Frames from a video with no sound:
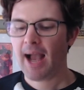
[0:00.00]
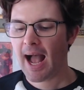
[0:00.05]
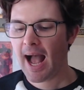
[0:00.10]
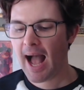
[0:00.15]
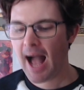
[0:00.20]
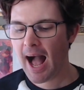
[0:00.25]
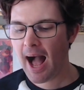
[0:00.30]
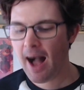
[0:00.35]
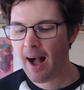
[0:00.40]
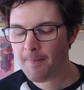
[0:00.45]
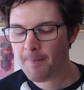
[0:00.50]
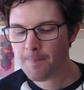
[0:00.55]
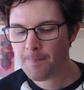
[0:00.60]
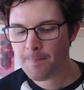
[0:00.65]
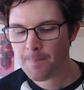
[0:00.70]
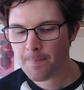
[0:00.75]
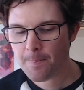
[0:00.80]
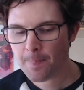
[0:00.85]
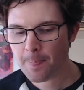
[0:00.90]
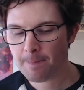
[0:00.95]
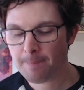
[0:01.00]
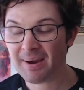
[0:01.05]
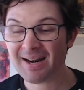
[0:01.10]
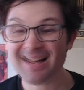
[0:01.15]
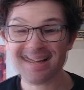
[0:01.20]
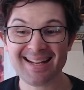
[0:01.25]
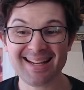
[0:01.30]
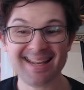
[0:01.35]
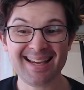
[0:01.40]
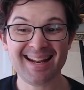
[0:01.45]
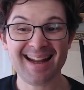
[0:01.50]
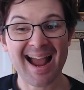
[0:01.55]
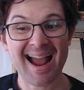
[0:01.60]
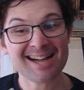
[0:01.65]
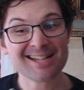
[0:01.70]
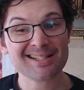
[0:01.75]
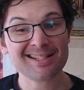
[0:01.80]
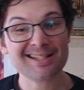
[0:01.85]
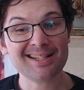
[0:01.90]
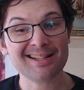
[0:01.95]
But it
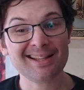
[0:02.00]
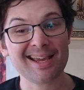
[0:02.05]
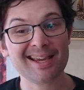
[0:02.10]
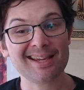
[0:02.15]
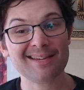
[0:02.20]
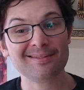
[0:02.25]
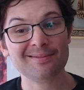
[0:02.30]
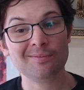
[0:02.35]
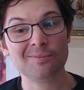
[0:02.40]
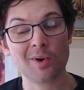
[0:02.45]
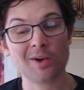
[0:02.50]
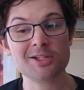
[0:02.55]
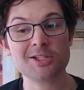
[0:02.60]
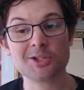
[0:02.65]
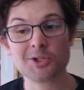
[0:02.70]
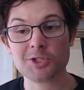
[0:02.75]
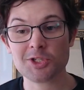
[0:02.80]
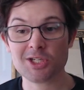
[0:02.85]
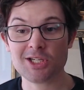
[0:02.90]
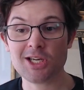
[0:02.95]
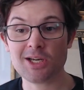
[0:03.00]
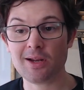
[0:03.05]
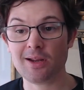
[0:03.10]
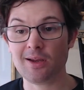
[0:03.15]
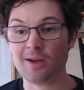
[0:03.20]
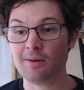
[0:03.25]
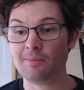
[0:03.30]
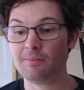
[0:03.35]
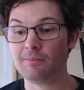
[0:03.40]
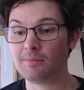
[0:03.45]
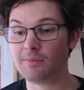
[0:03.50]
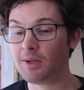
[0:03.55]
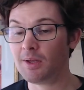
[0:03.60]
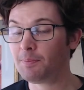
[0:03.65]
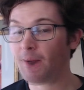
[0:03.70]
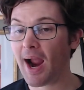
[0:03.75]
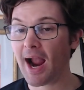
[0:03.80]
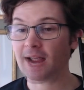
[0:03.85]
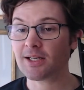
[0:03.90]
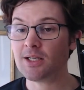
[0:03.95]
actually, like, once you see it in
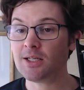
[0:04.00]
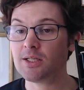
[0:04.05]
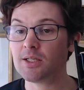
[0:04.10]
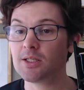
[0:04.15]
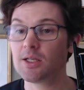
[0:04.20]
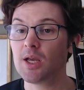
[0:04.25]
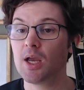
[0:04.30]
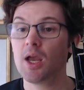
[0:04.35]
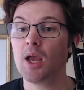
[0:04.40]
practice,